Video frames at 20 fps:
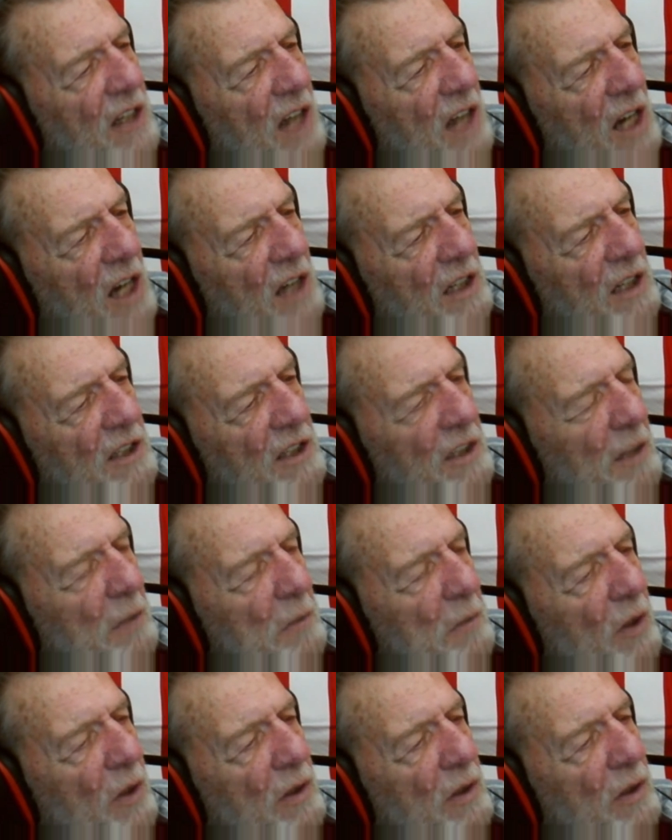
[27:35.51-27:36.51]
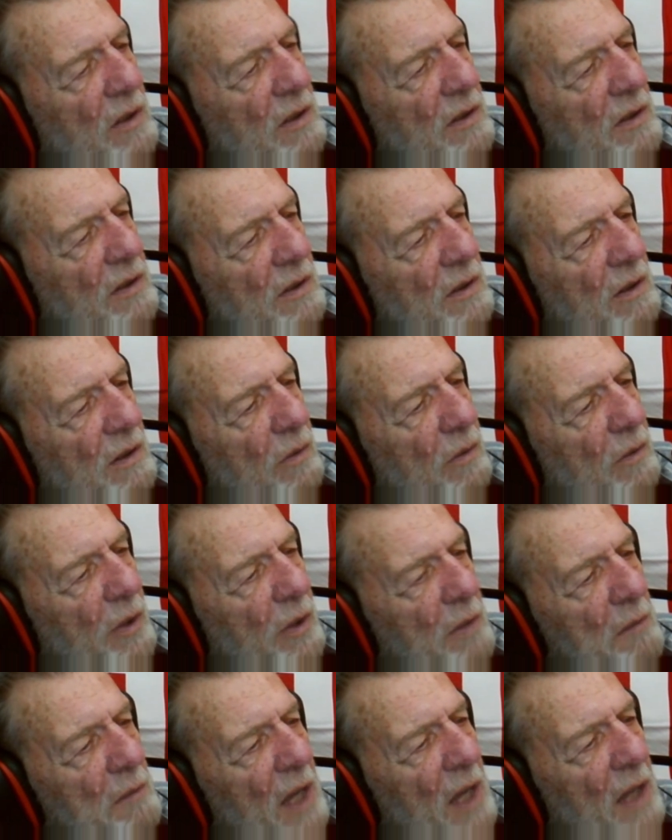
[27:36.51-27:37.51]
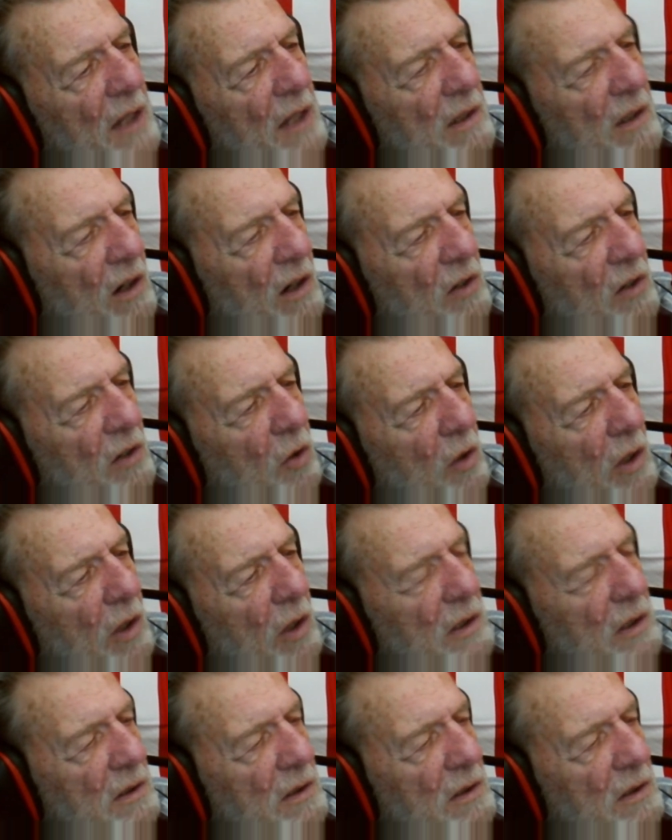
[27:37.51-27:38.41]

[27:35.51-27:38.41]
docket number, we met our court